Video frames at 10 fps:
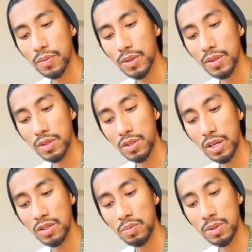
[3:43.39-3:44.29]
because you're
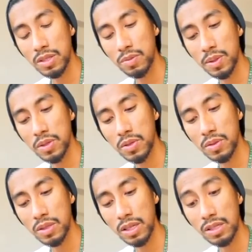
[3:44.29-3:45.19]
trying to put this person
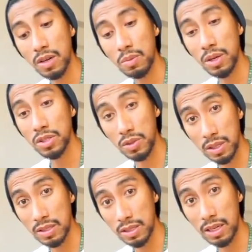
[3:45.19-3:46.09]
to a test how much you
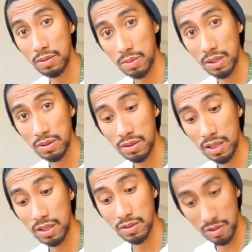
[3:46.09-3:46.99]
can stand me
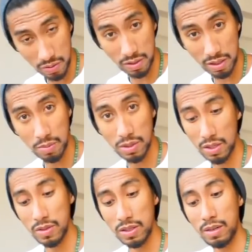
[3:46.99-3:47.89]
like seriously how much
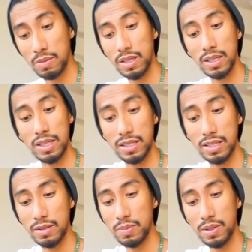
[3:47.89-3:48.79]
can you stand me this is
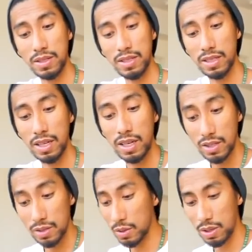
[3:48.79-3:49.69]
this person
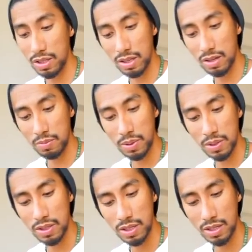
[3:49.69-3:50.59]
you or this other
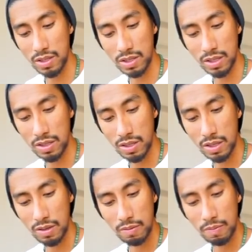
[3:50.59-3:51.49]
person's energy
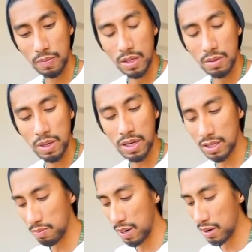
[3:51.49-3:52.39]
but
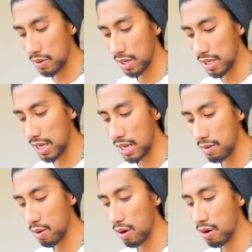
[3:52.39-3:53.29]
it's about a
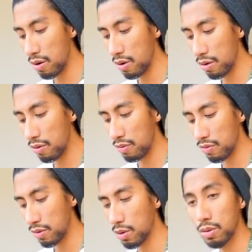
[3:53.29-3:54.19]
game of
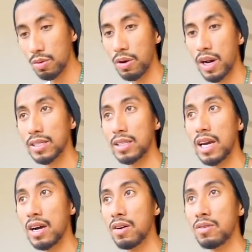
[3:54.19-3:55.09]
who cracks
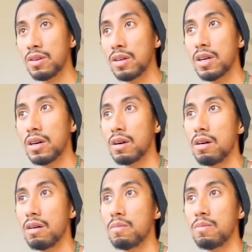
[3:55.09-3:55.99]
down
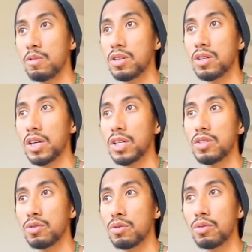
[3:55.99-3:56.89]
um, with
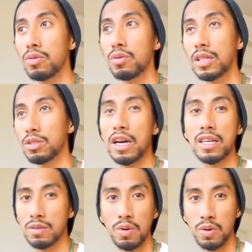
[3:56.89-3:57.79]
regards to who
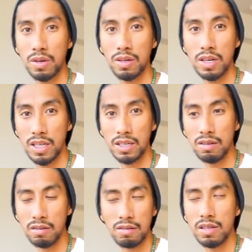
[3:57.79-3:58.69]
attracts more like
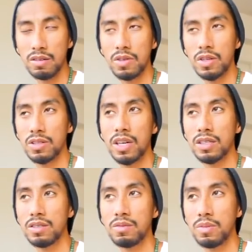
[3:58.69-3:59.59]
oh i know you're
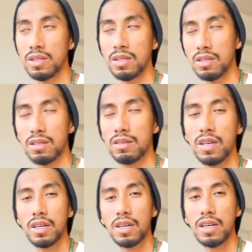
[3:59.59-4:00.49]
attracted to me it's like
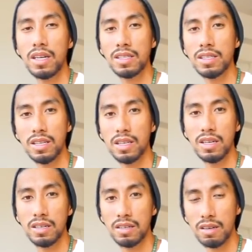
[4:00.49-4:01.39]
let's see
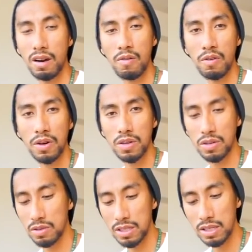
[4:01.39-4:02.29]
then how far you
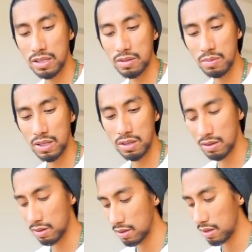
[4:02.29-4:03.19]
can resist me
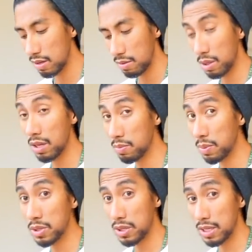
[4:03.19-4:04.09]
but the other
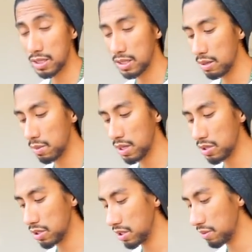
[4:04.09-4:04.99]
person has the same
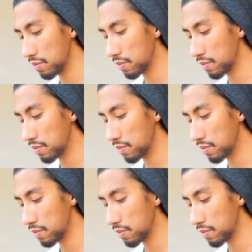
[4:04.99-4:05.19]
energy